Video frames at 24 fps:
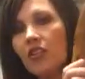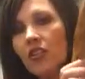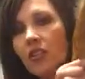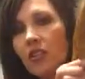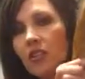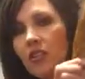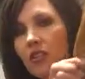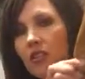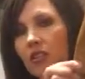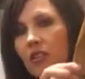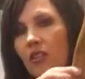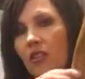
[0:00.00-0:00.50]

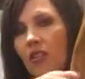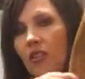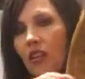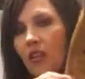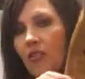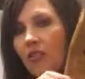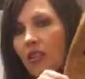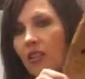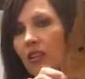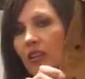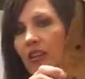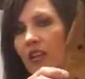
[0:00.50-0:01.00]
just,
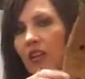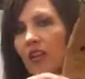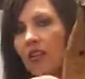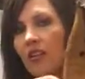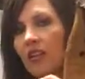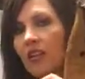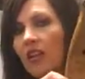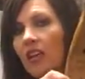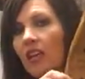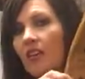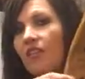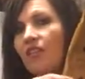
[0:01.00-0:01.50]
again,
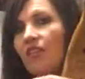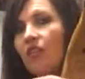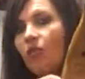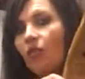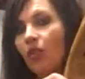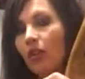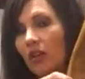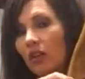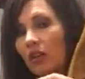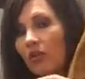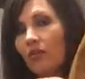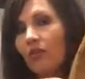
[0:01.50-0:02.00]
if it
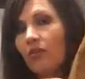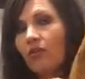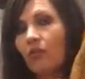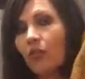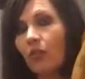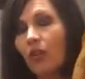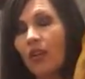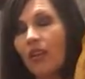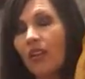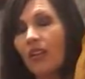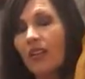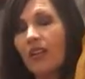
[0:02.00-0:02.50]
were
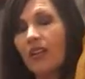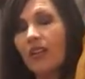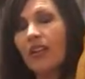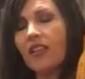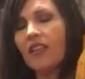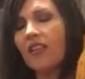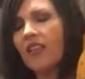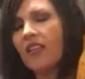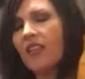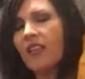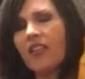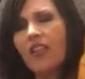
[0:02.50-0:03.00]

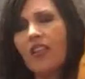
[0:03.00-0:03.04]
because it's,